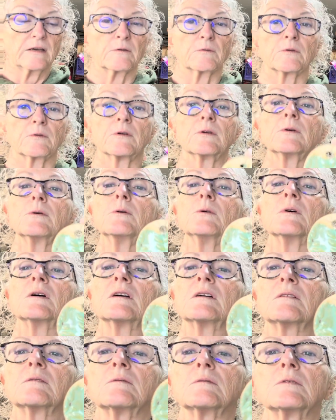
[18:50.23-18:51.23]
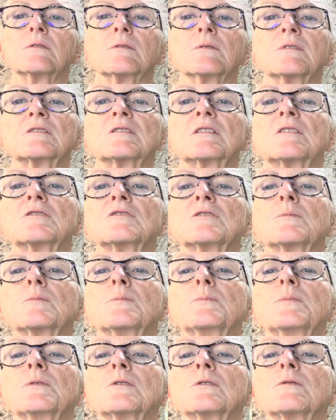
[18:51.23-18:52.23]
Rue is such a
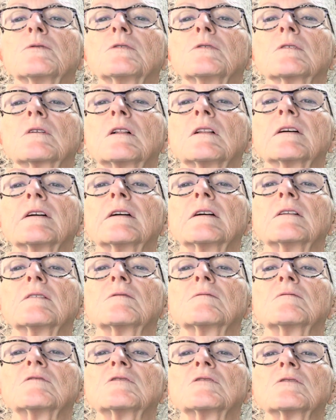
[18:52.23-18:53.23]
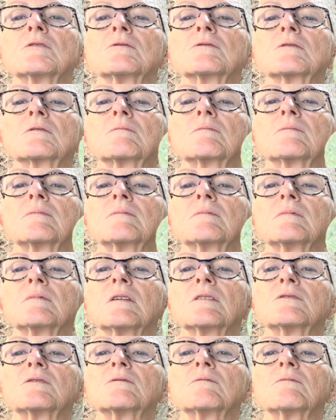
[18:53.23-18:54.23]
beautiful clay. It shows
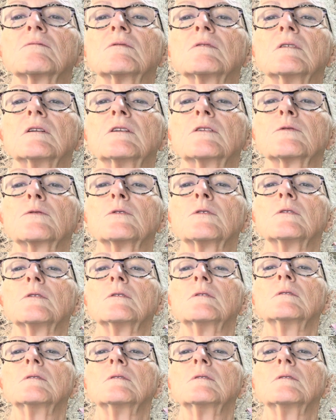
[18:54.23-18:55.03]
just wonderful.